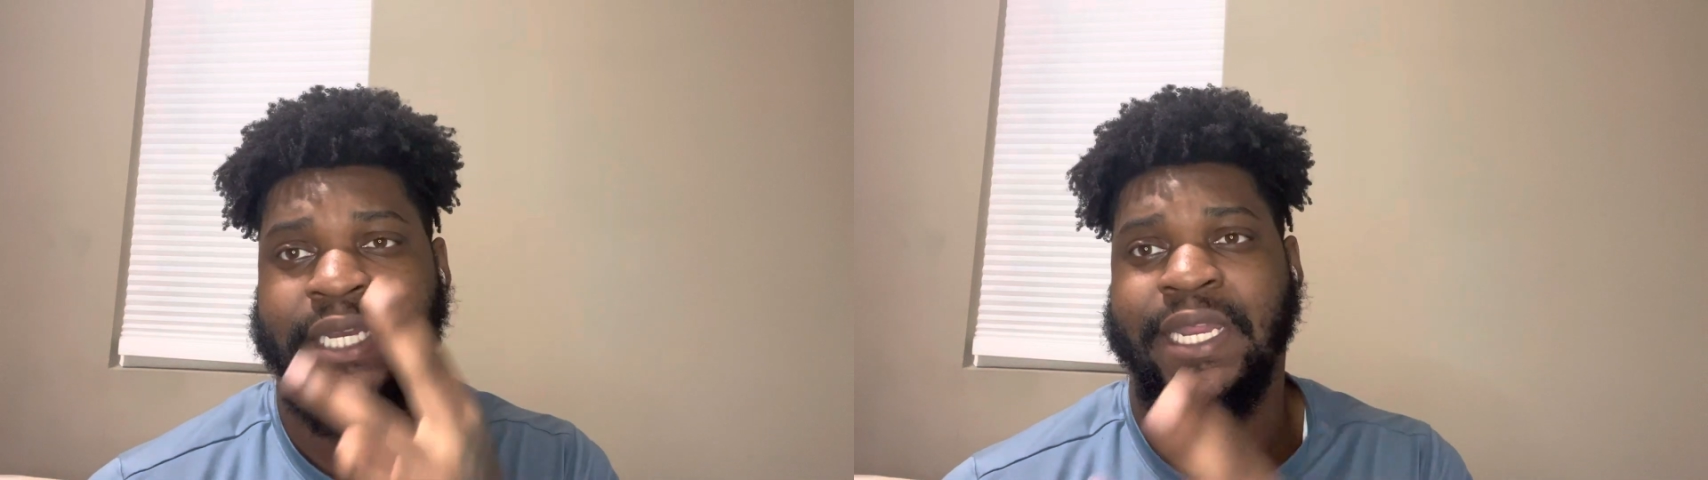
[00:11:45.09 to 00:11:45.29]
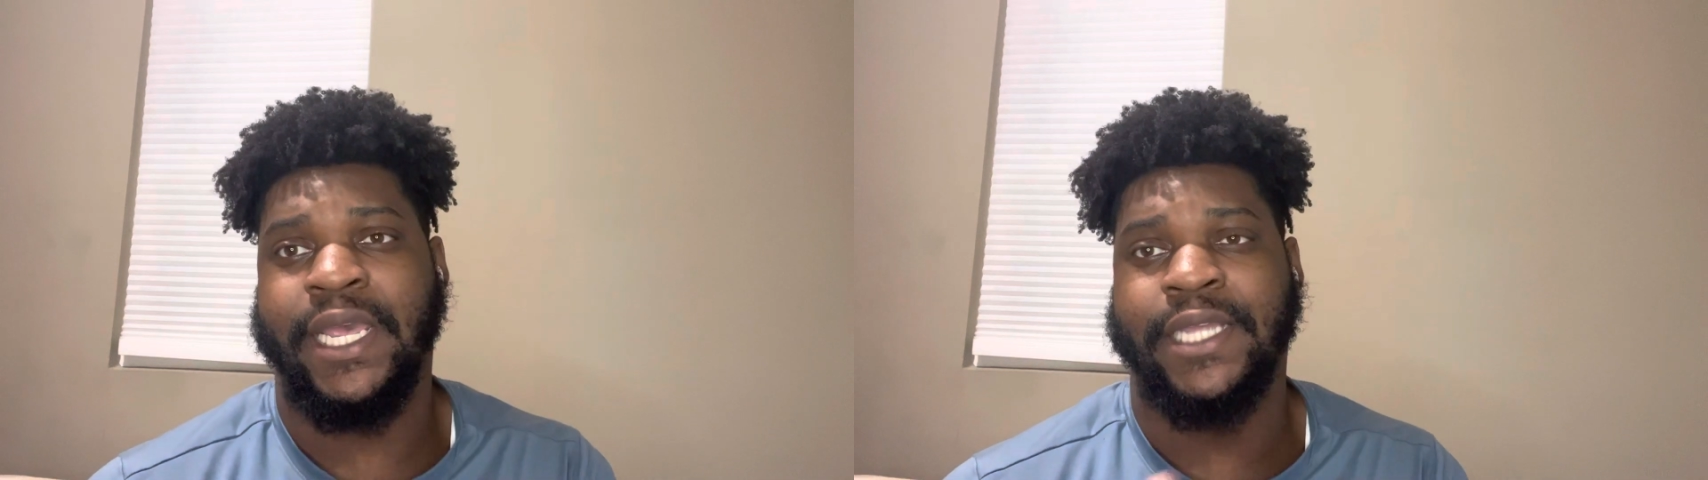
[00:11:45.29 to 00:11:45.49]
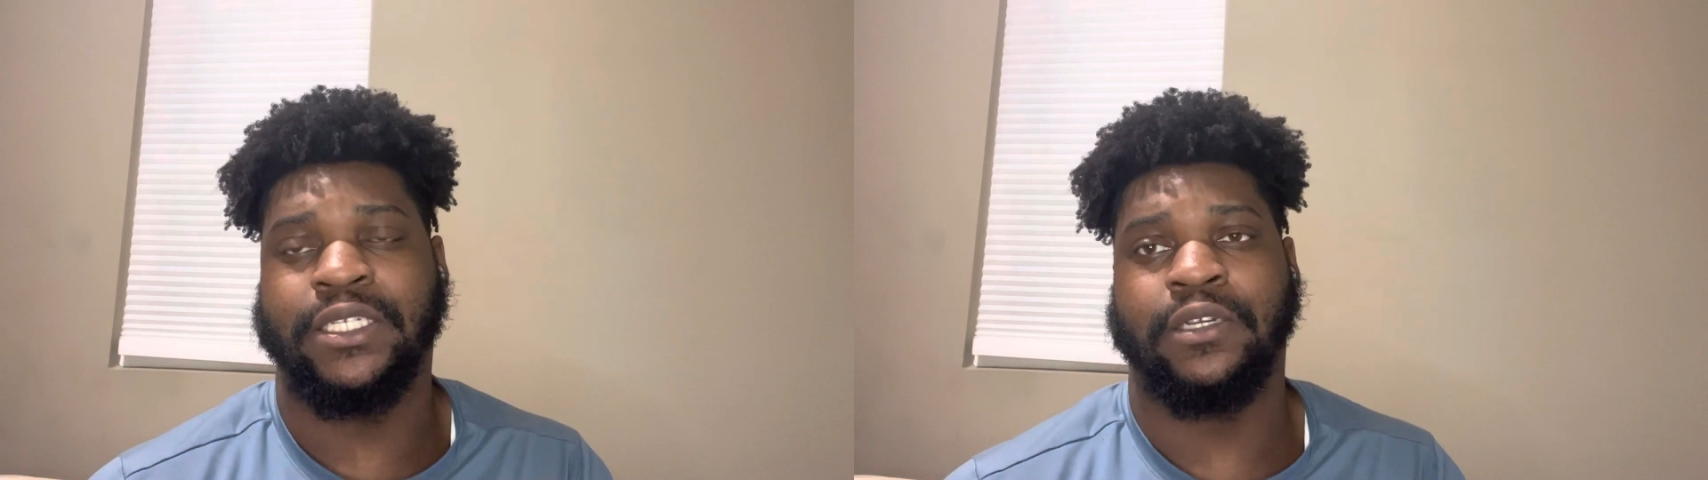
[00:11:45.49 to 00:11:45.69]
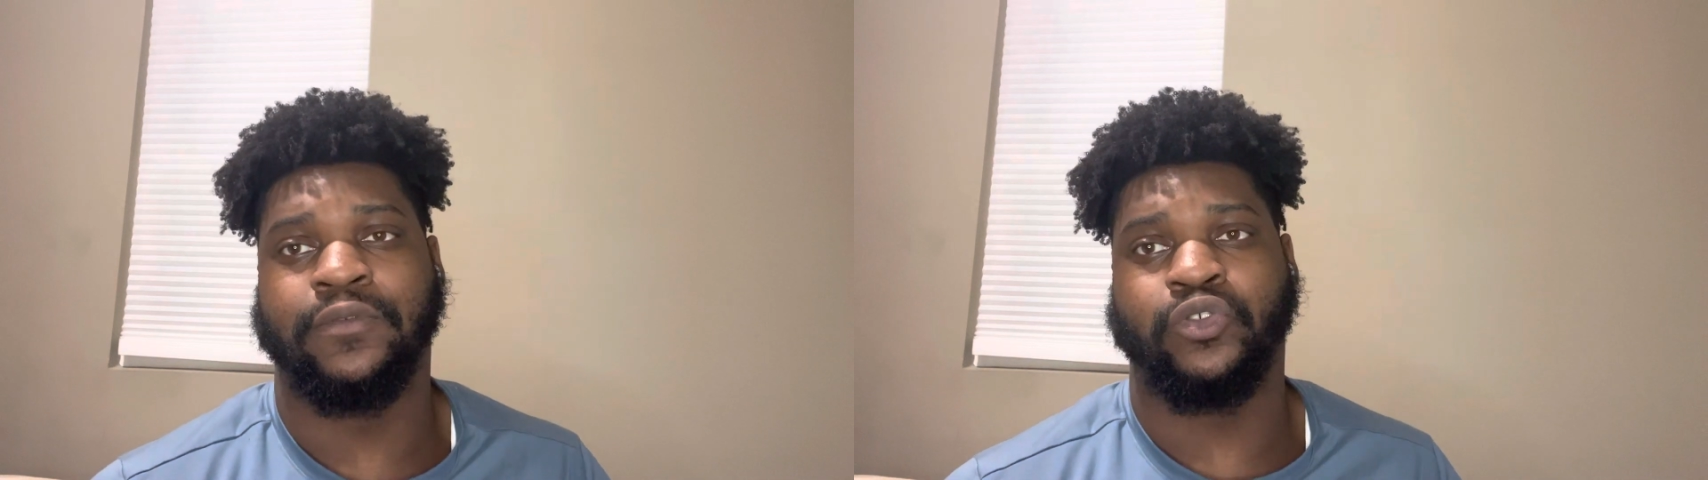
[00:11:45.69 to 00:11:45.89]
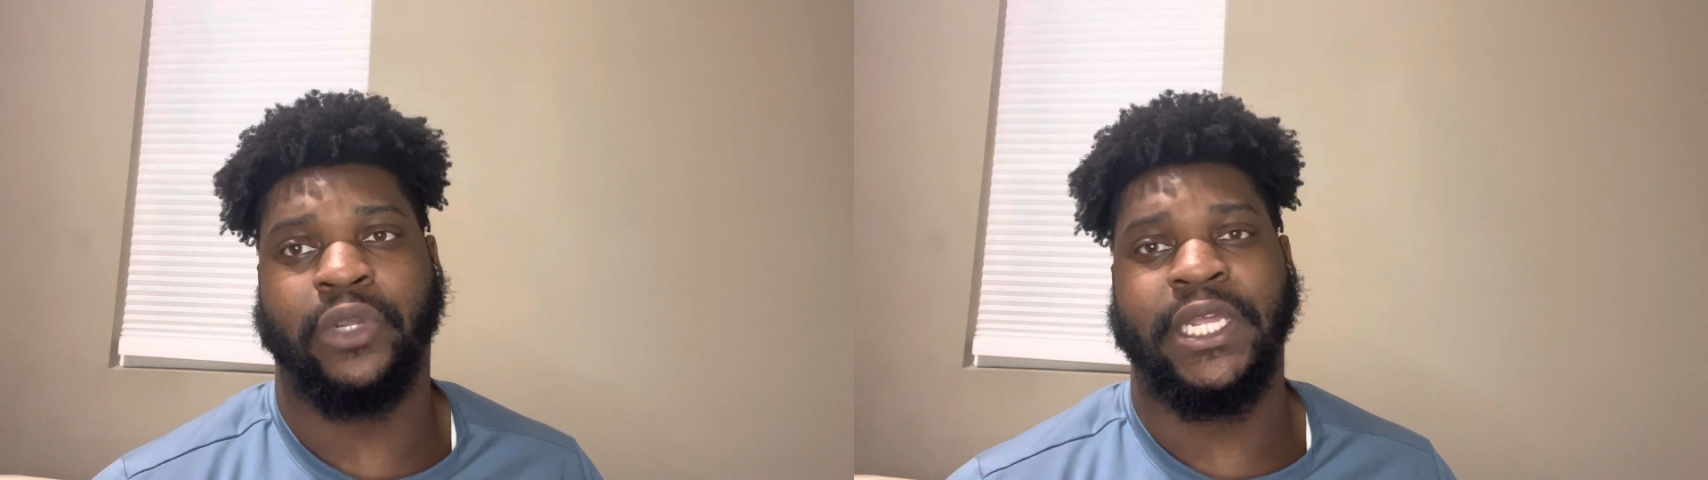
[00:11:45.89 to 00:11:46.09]
days of
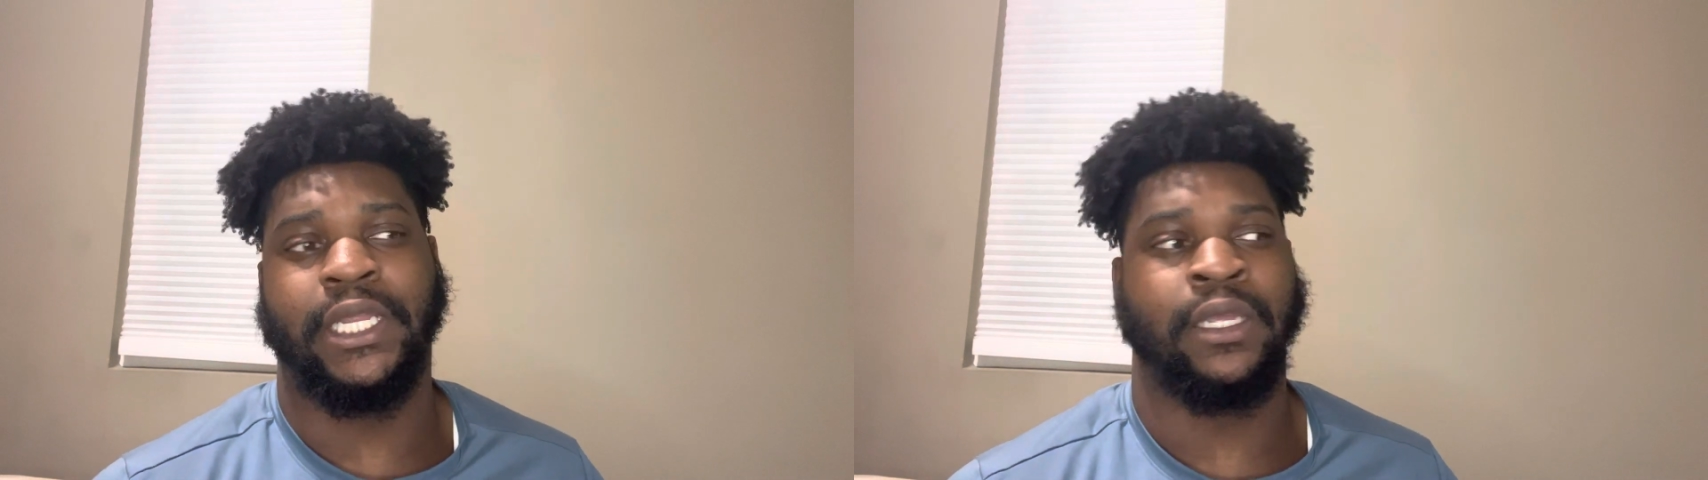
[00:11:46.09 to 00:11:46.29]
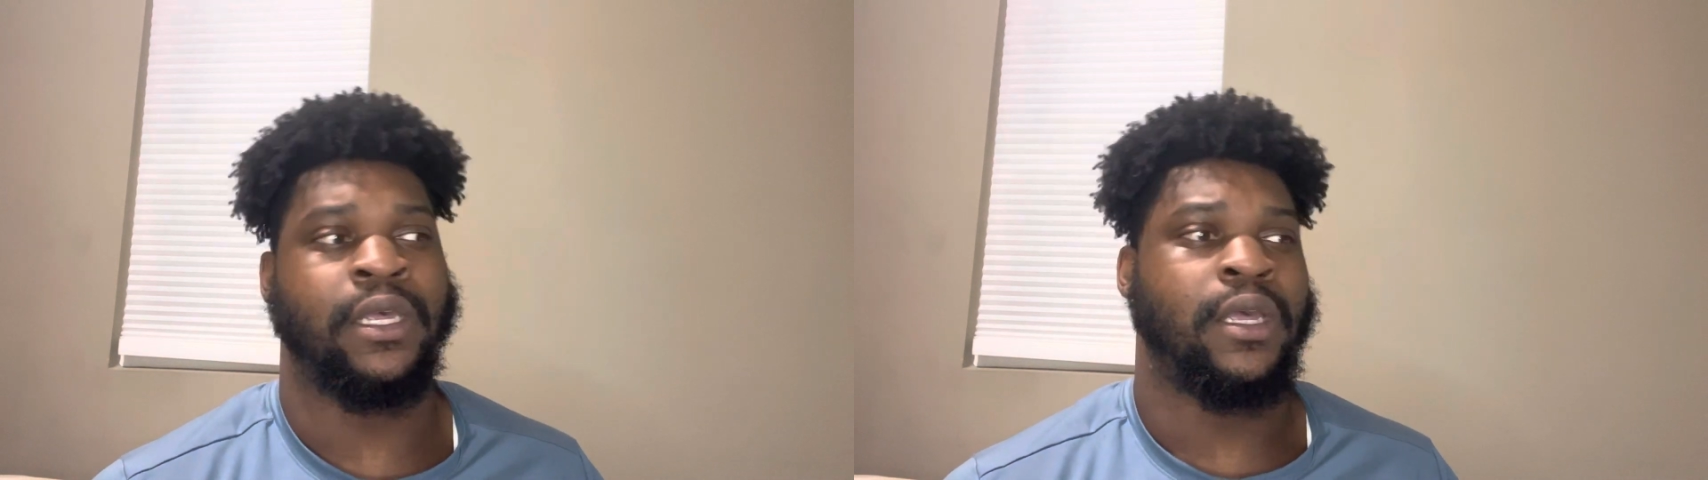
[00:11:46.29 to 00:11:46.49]
trading.